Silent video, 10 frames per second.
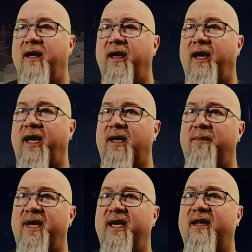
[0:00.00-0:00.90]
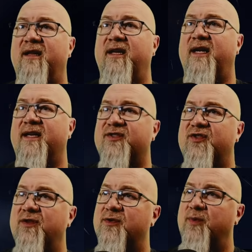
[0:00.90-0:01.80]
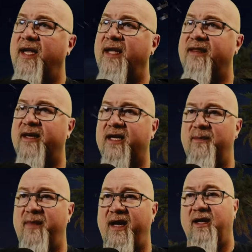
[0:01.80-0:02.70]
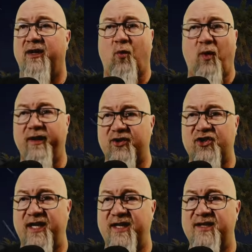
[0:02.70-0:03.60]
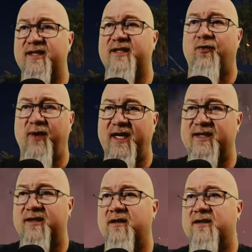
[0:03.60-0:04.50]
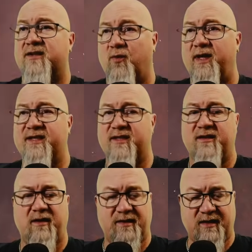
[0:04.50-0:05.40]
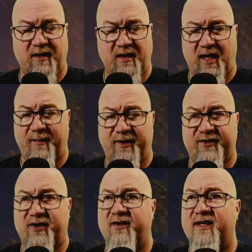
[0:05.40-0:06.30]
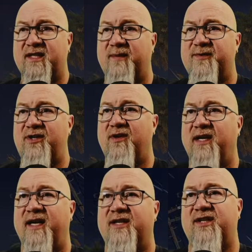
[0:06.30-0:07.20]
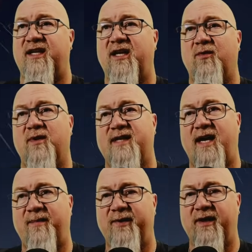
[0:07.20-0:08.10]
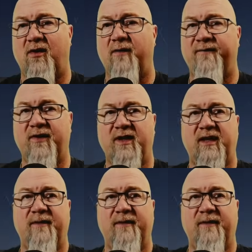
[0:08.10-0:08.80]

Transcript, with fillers: And immediately, as soon as we hit that command, the weather changes, the rain starts, the wind starts. I'm going to turn this up so you can actually hear what's happening, hopefully.